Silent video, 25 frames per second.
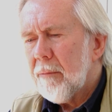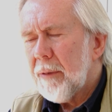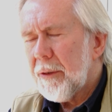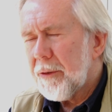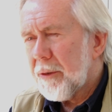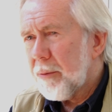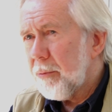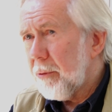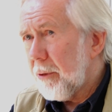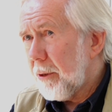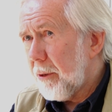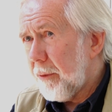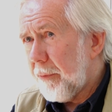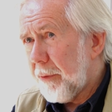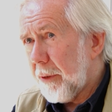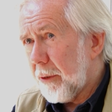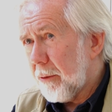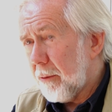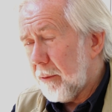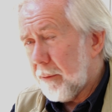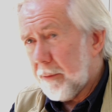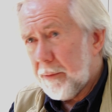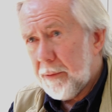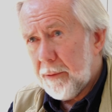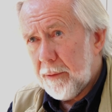much more
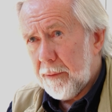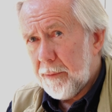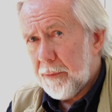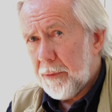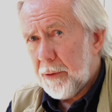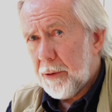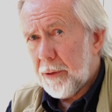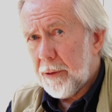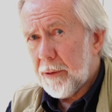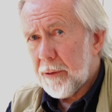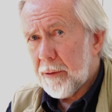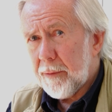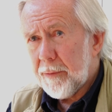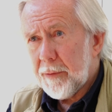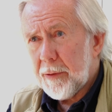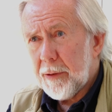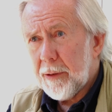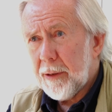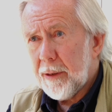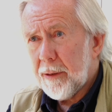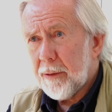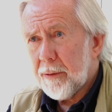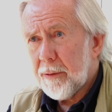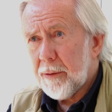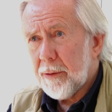difficult for a photographer
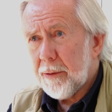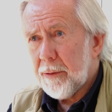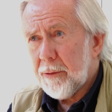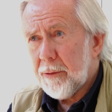now to